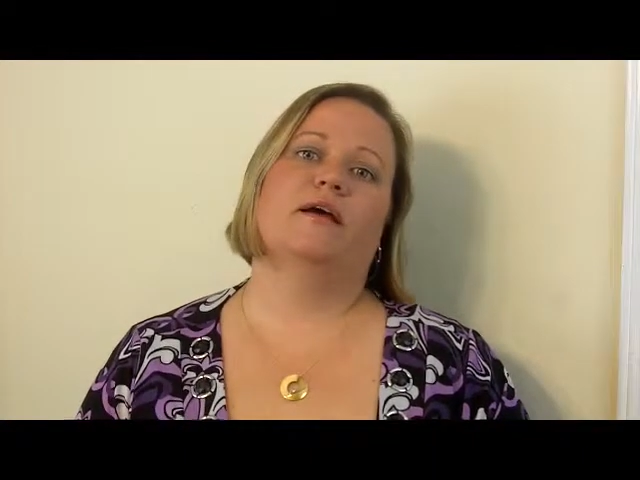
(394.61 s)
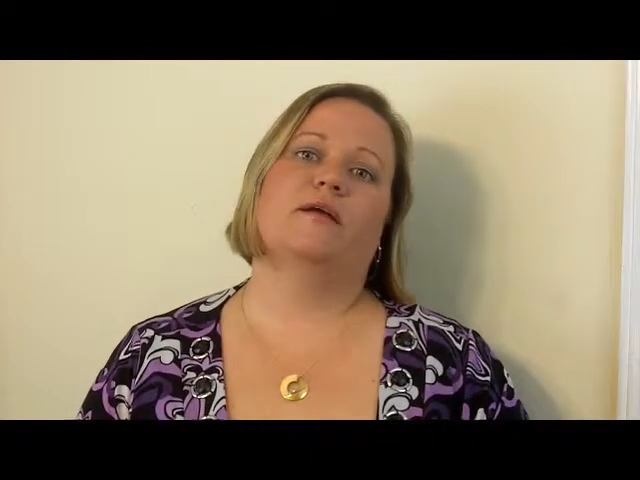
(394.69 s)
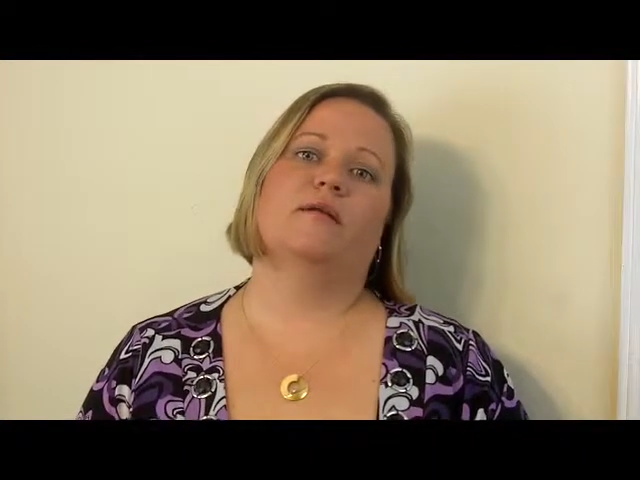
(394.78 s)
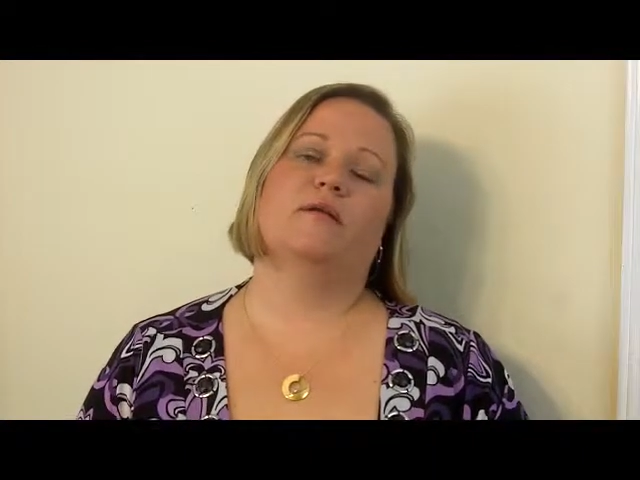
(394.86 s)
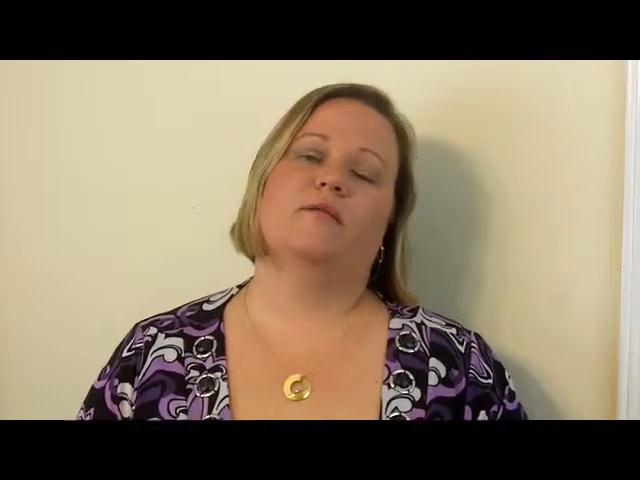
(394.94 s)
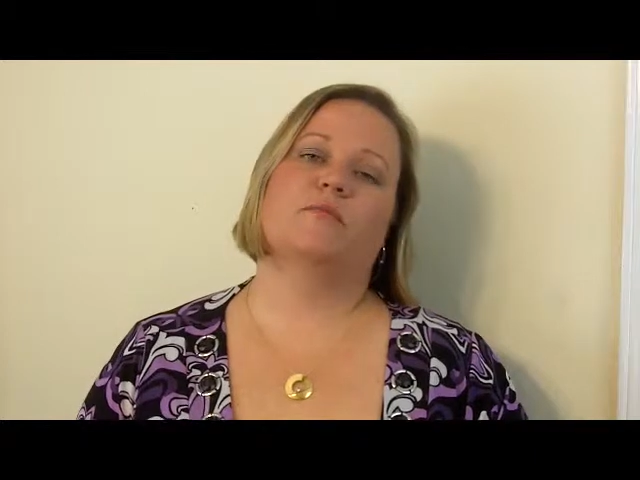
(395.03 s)

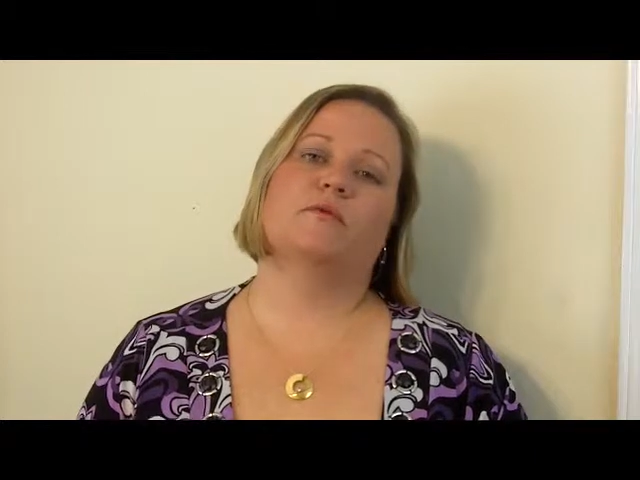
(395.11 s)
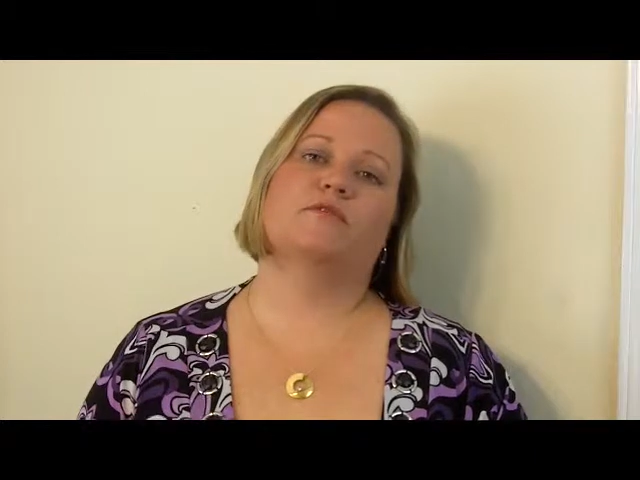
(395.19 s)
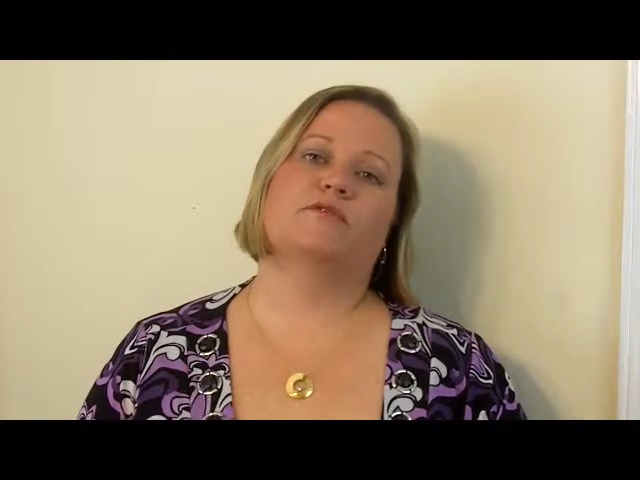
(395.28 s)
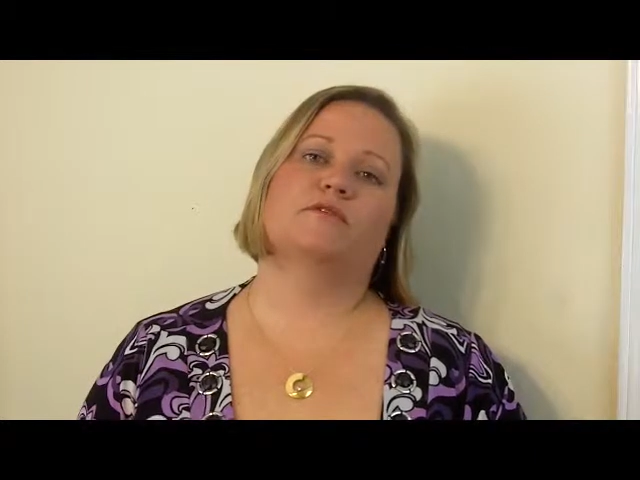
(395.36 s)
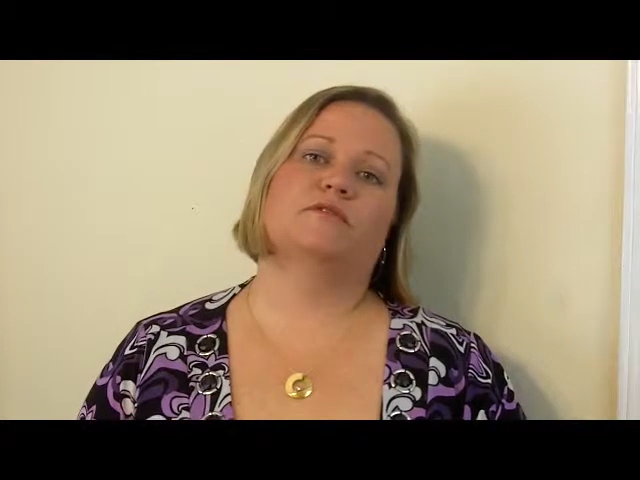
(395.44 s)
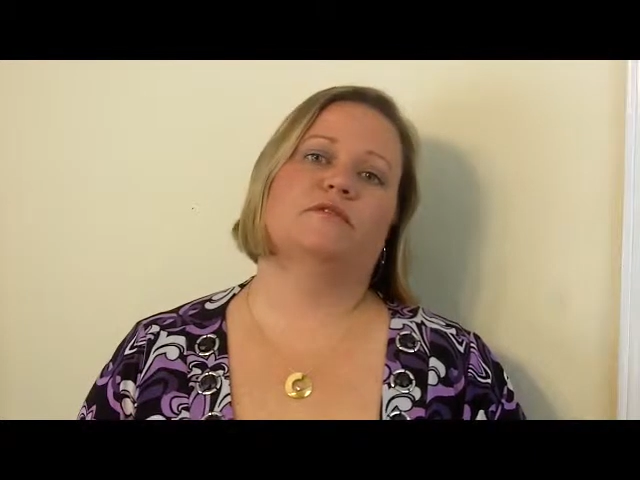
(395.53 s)
and an
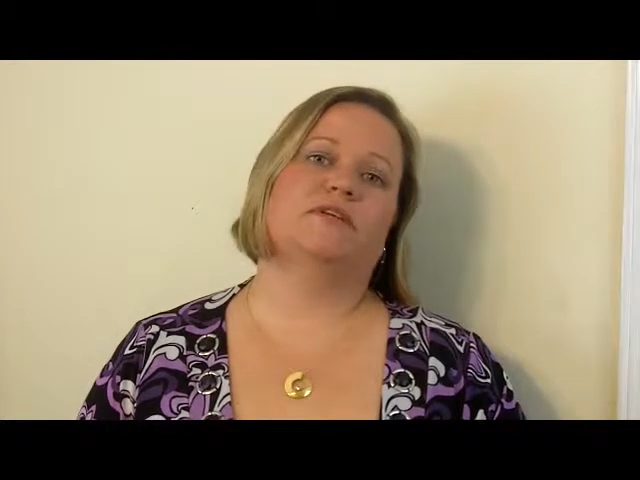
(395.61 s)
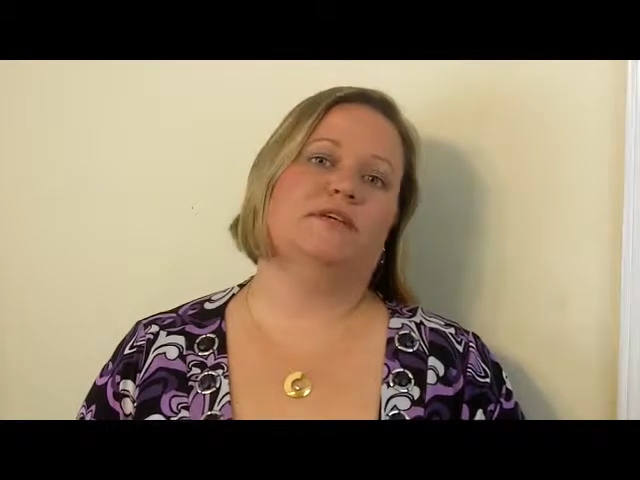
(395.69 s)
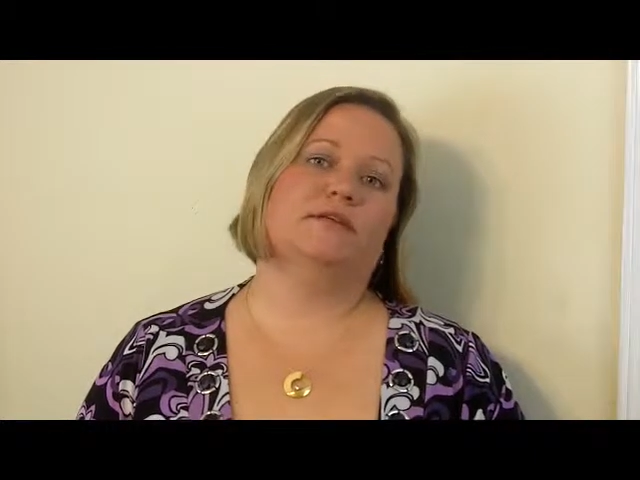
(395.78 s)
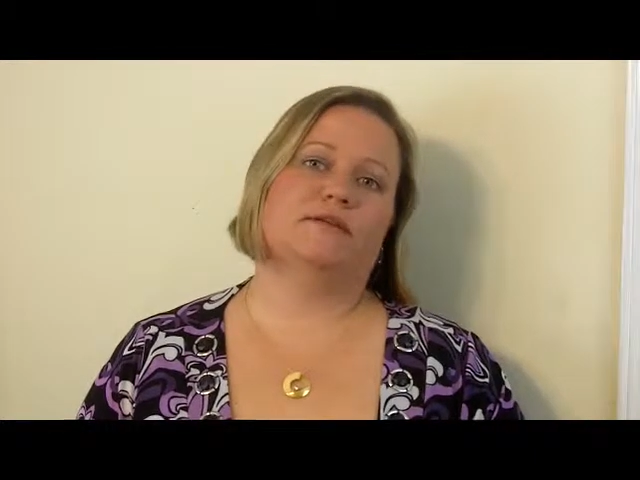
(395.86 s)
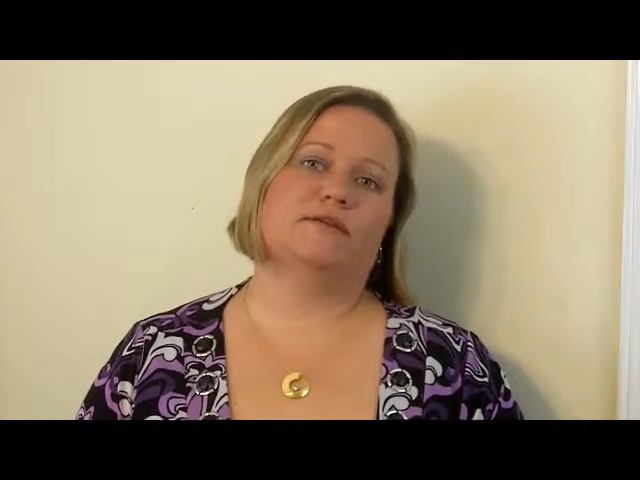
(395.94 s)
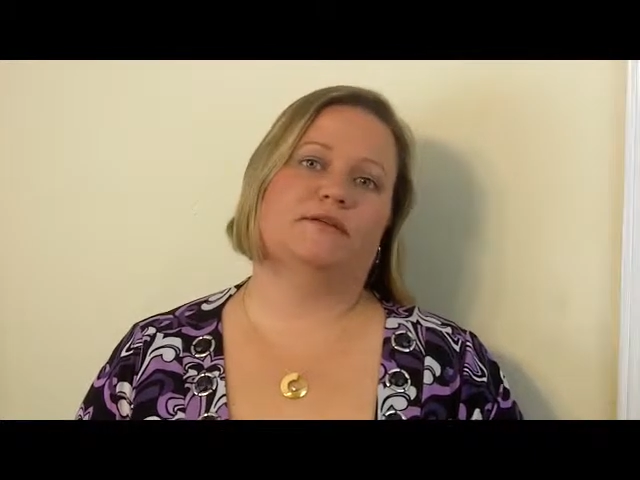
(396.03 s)
emotional
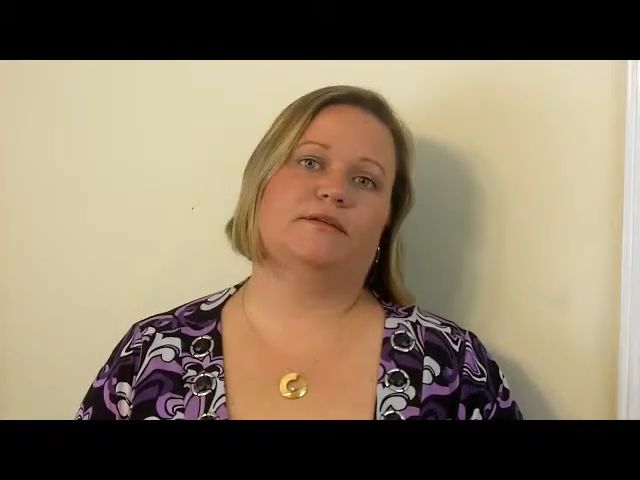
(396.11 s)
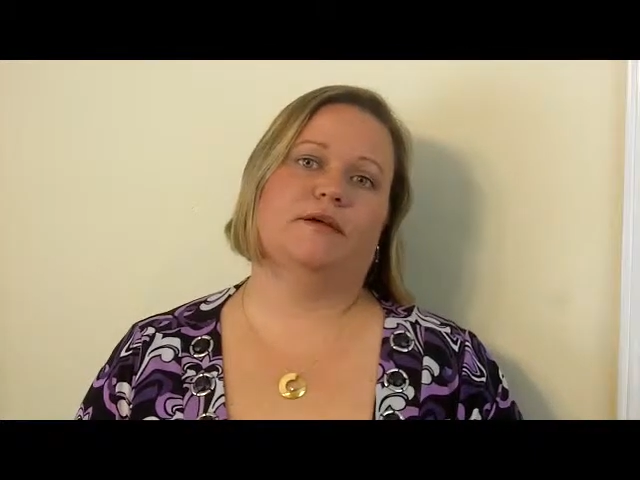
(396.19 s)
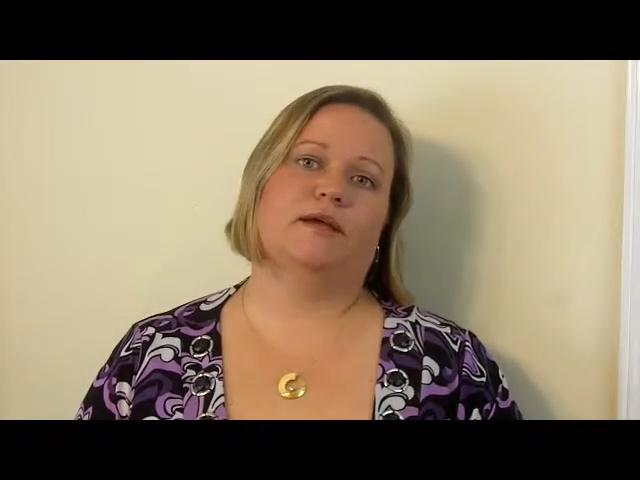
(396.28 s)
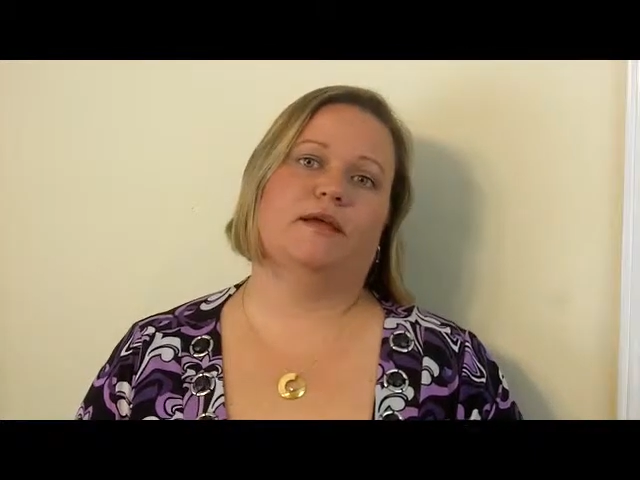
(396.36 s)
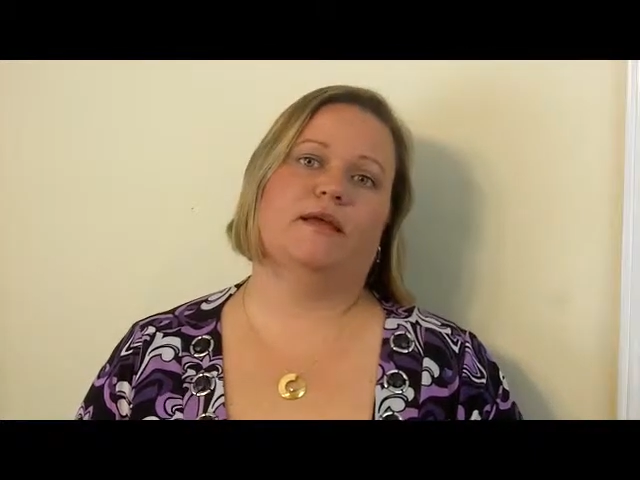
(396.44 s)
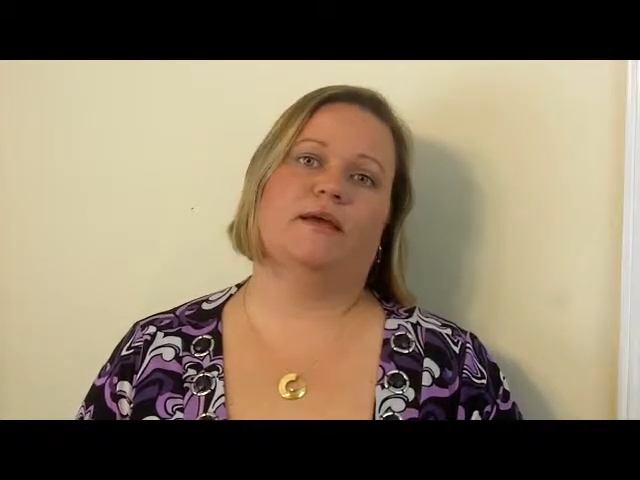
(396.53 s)
eater
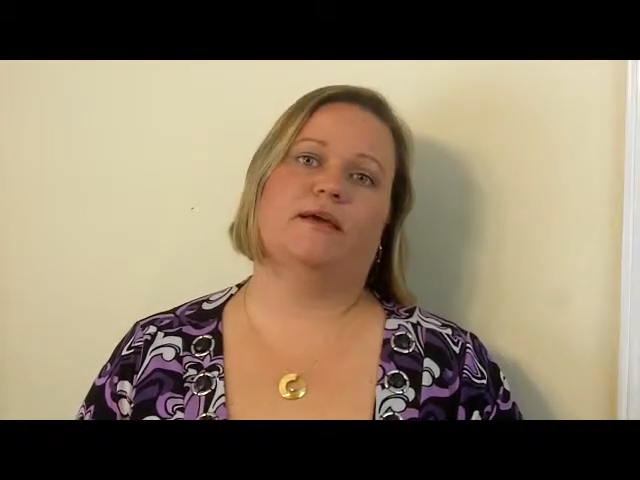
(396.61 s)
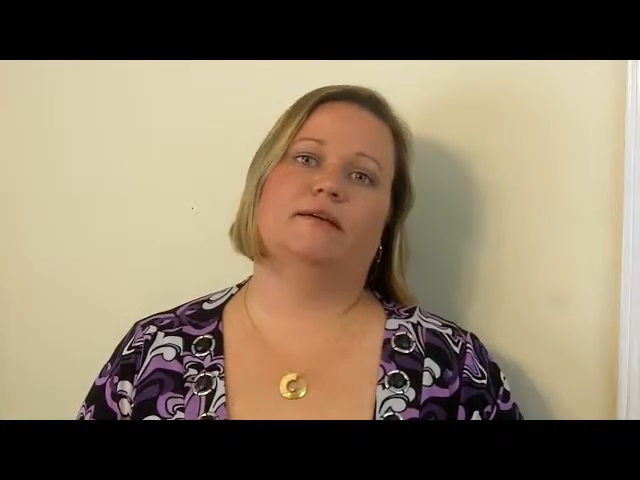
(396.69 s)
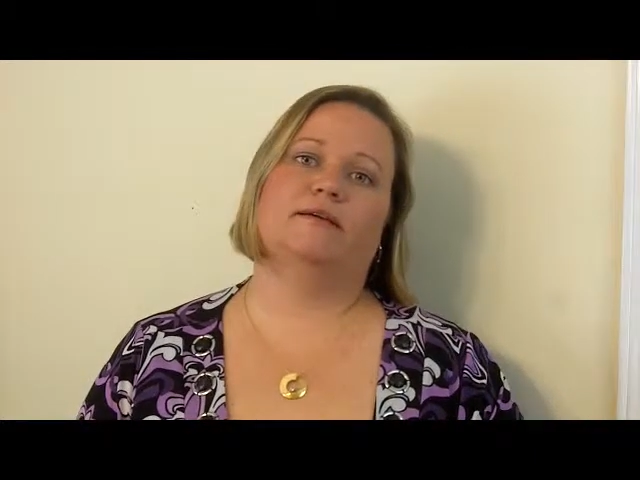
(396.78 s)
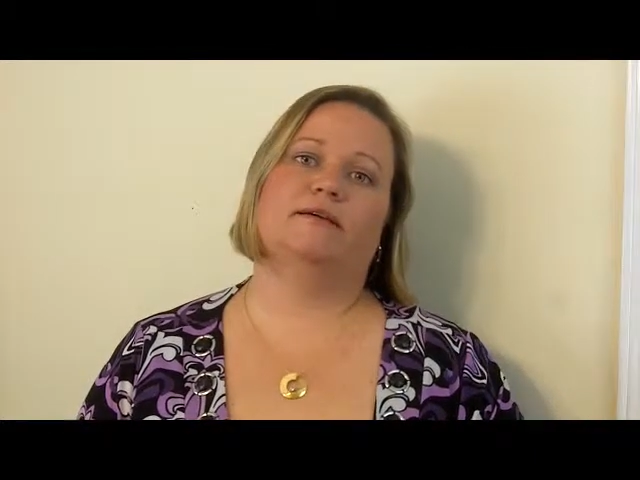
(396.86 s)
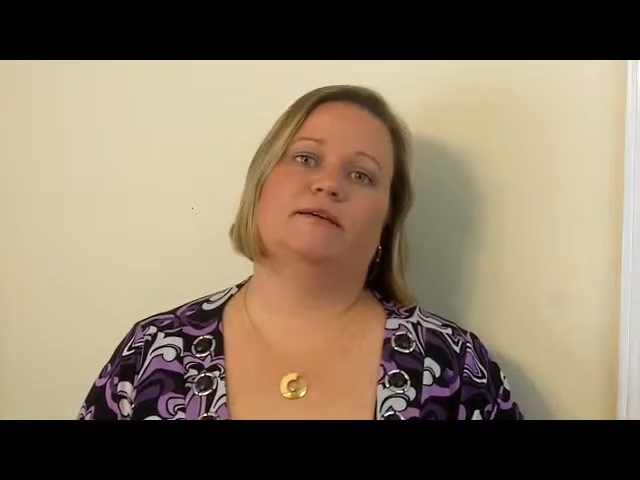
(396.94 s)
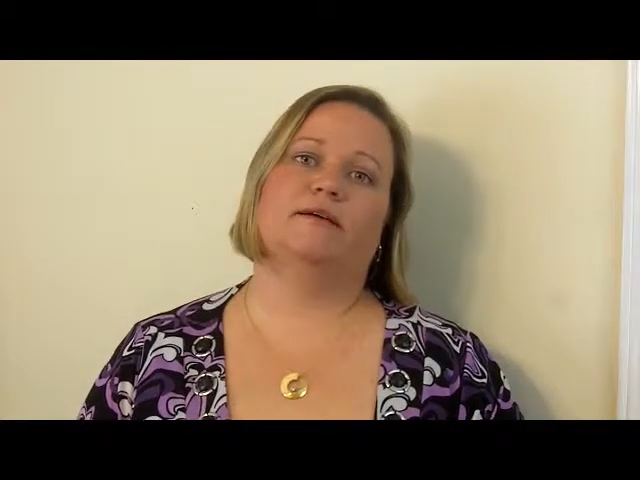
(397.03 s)

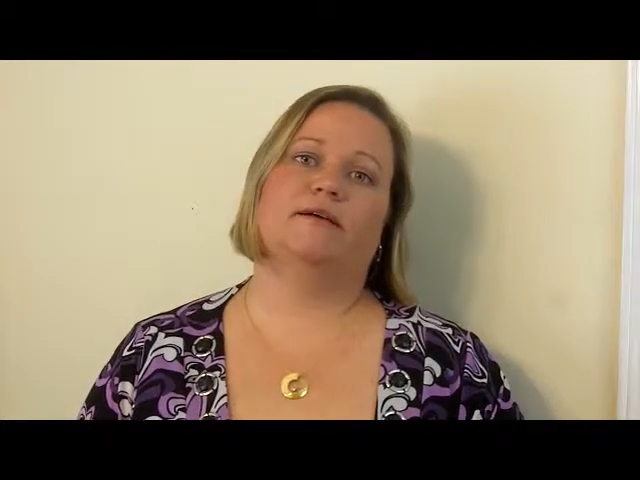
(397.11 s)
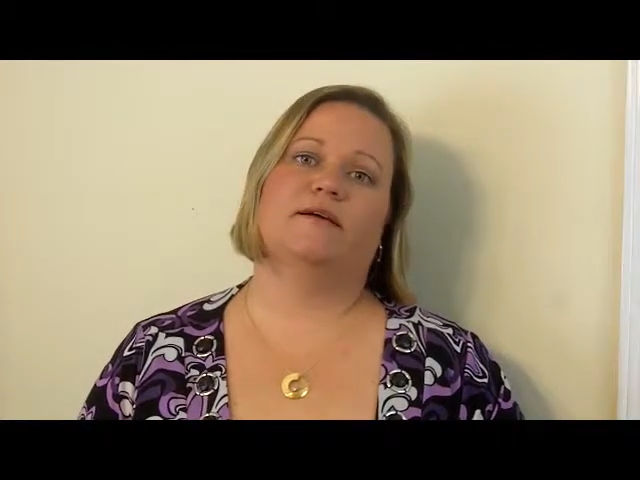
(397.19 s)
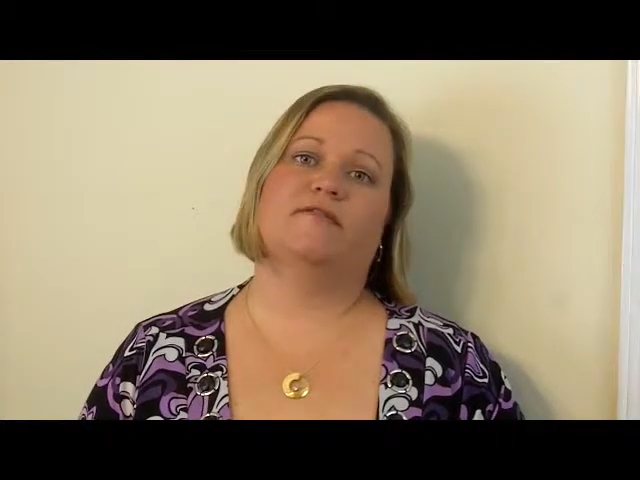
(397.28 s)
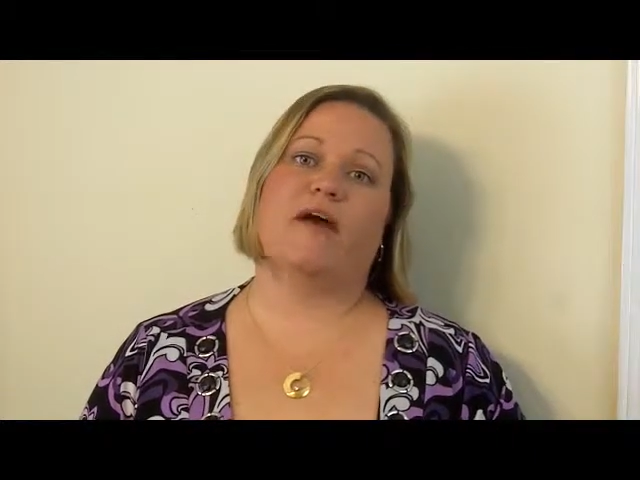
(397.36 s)
and uh,